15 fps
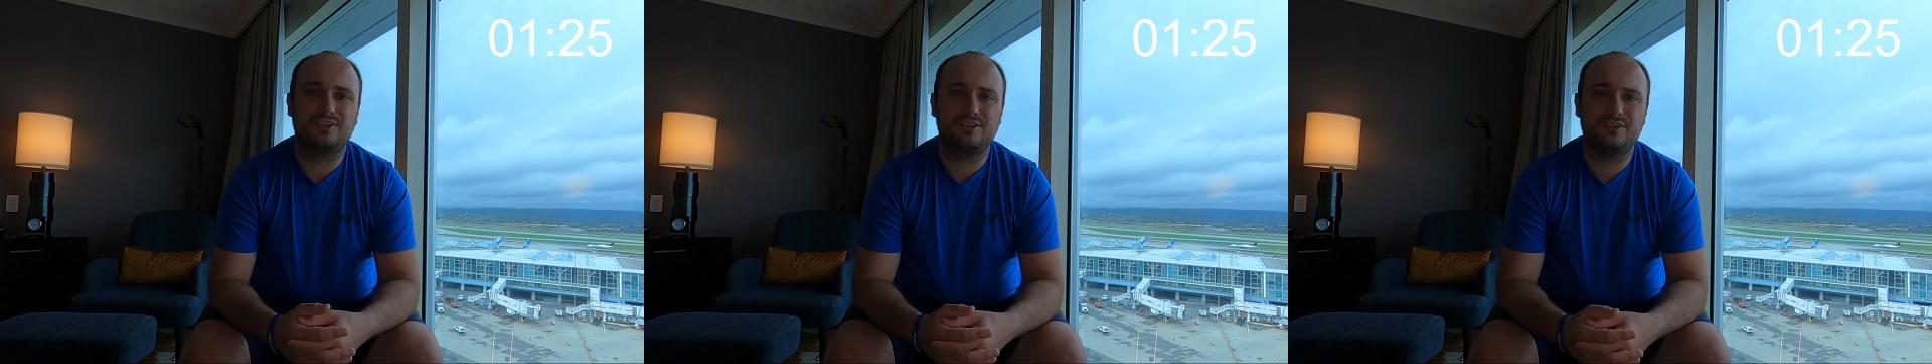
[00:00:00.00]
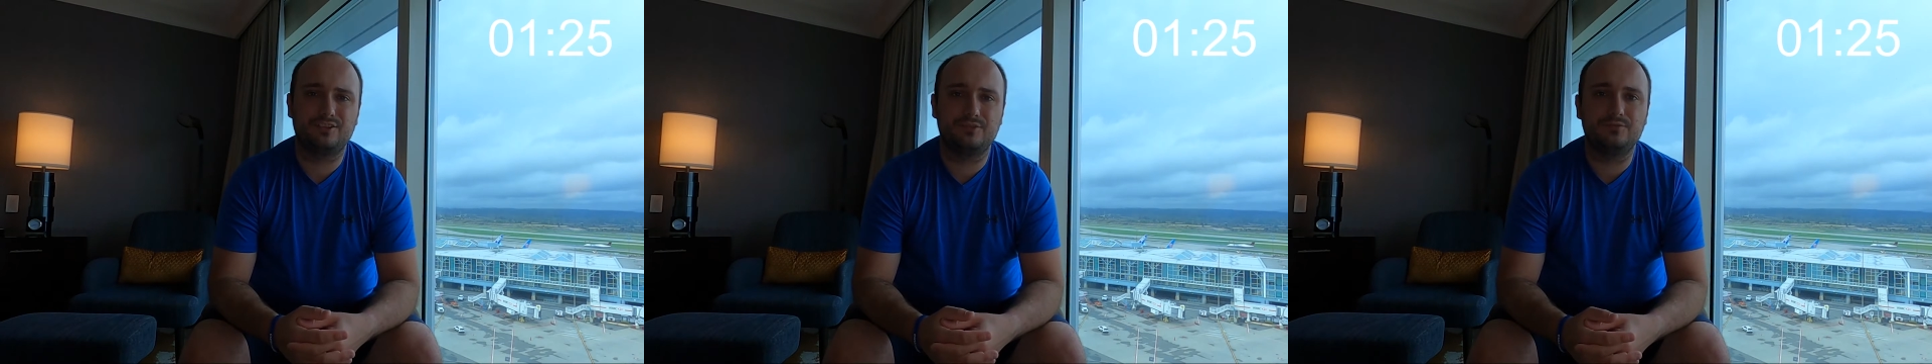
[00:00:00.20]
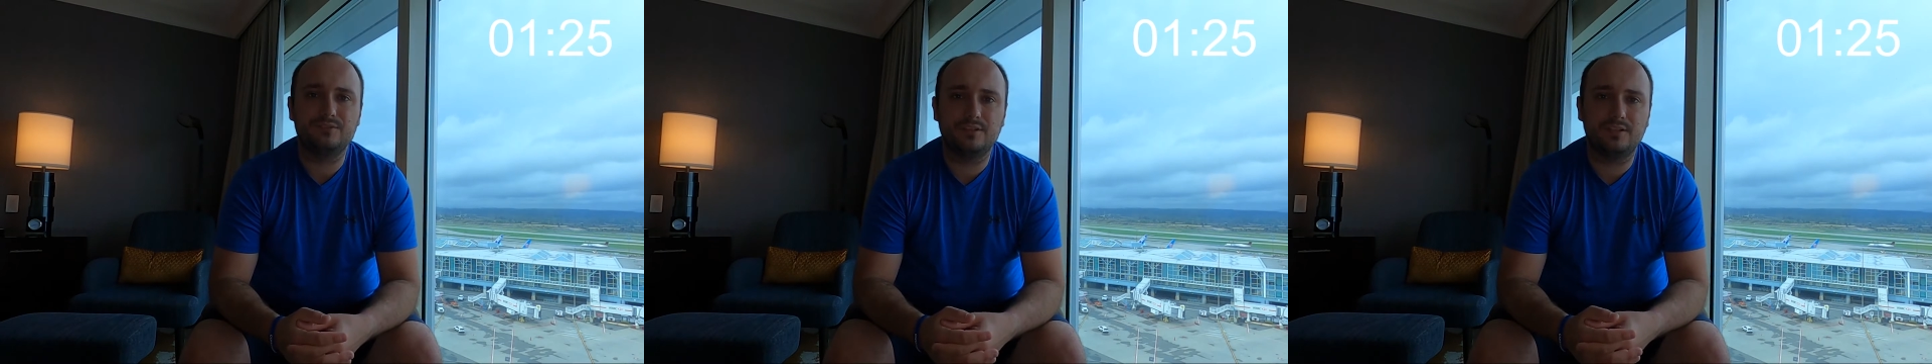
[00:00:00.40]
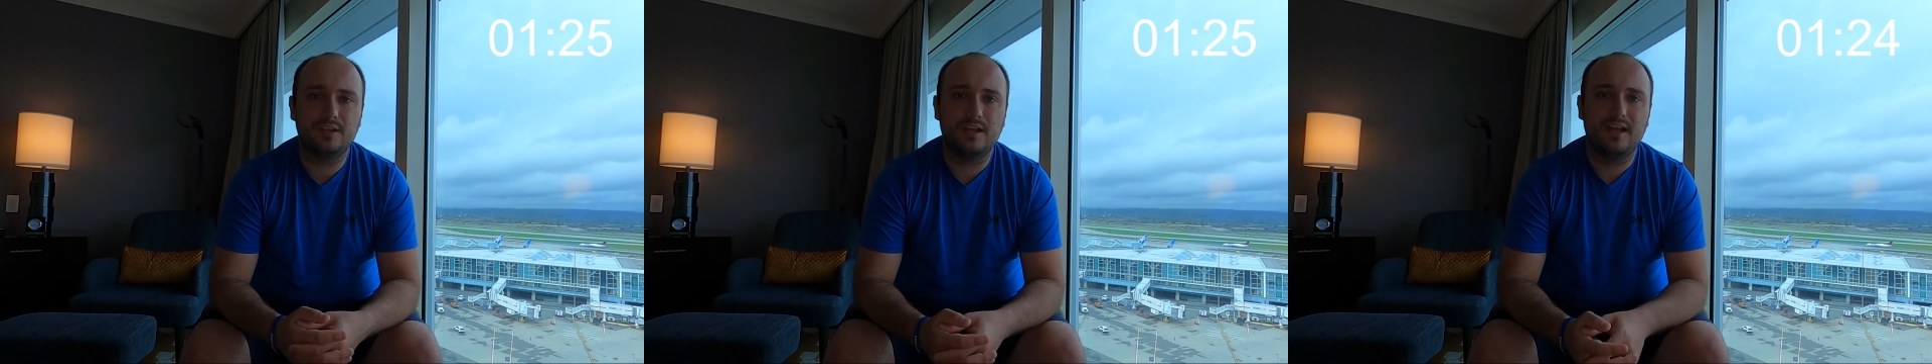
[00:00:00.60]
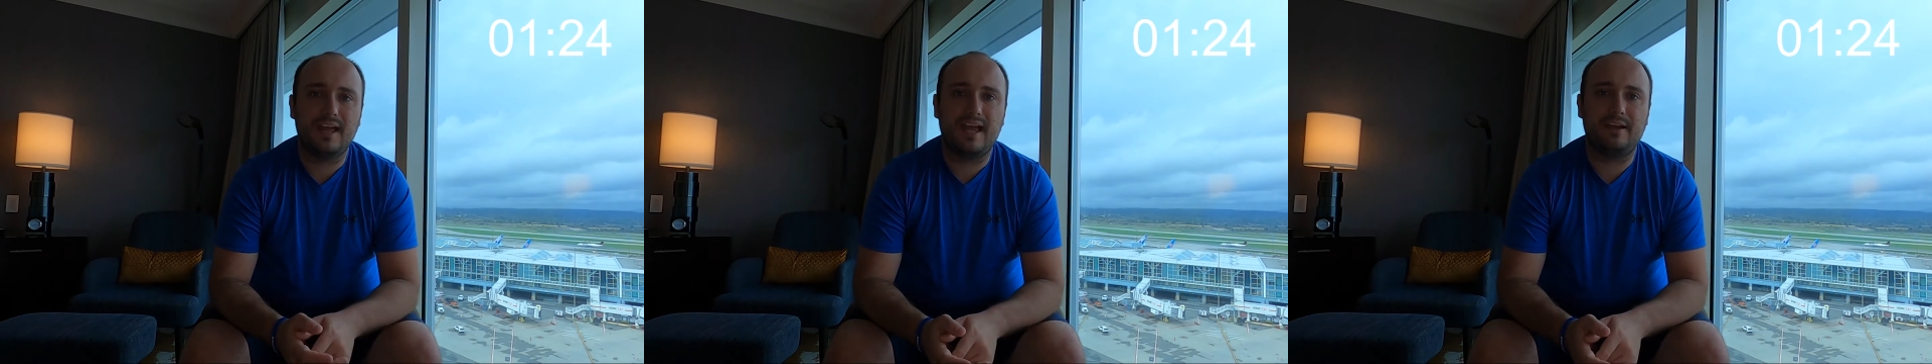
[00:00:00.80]
card
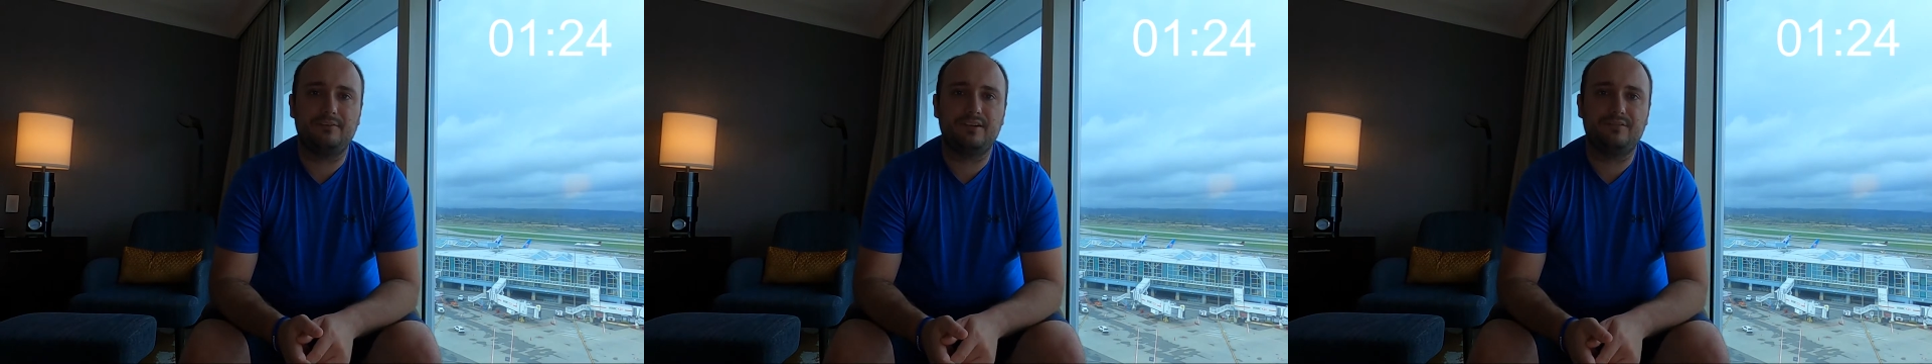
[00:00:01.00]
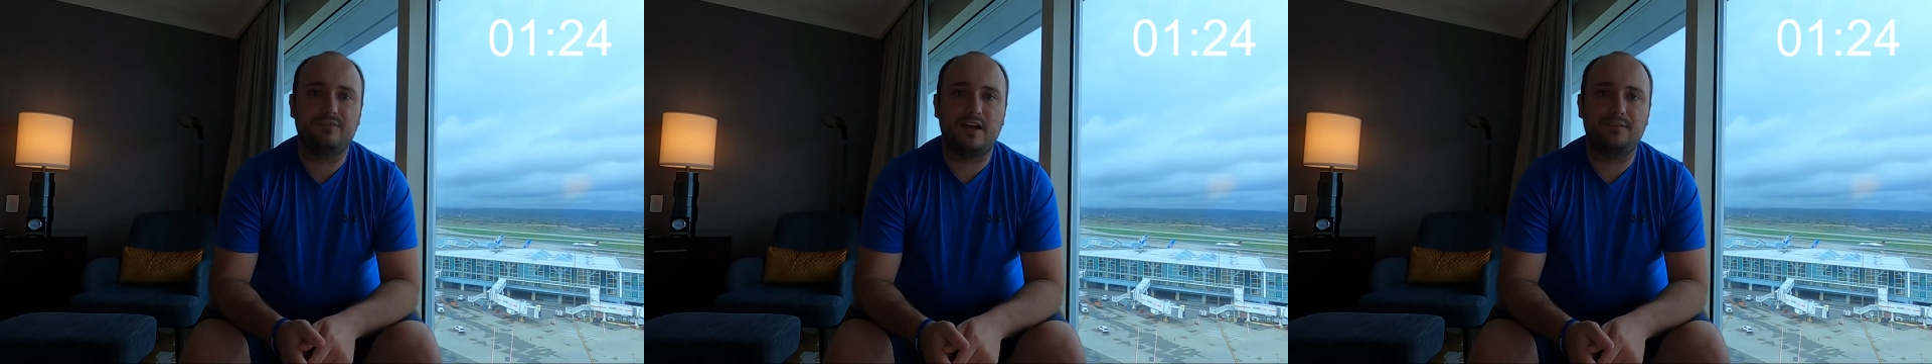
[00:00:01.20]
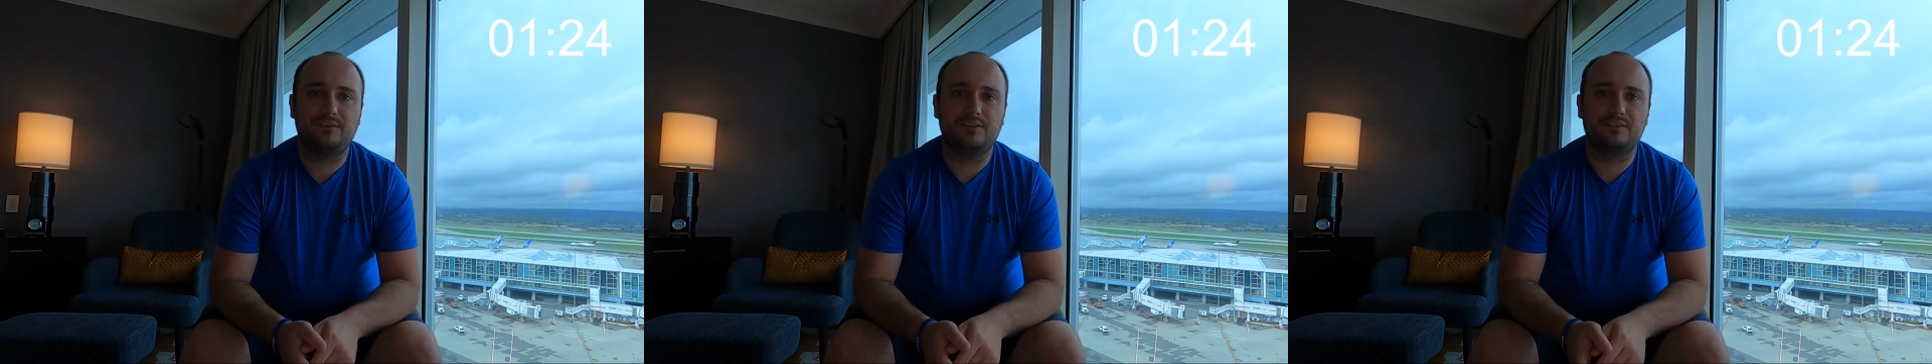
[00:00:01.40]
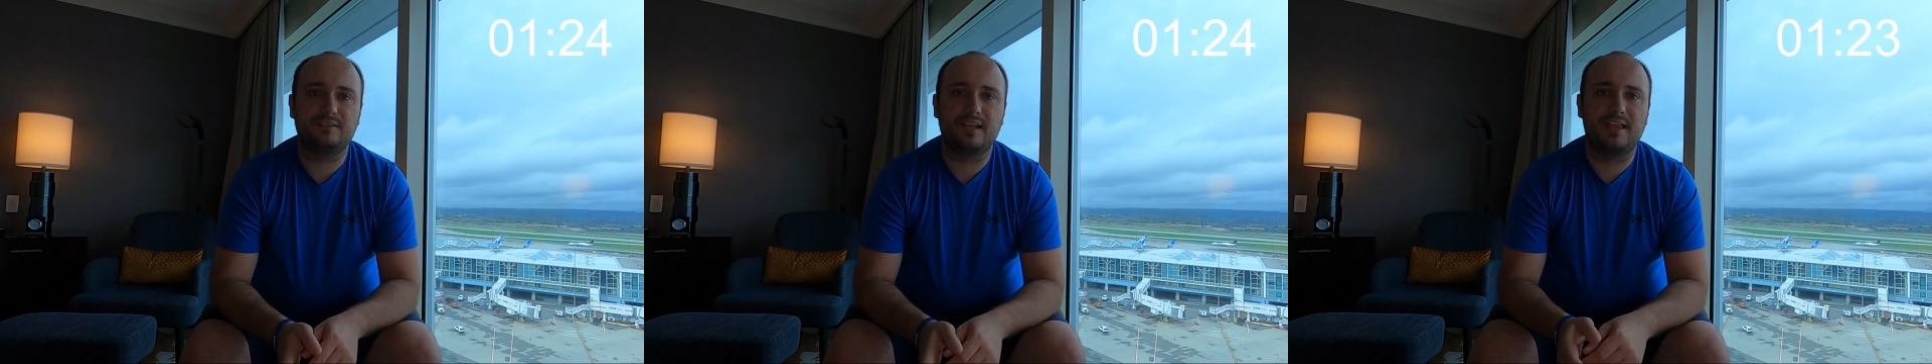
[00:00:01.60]
user, every 5 years,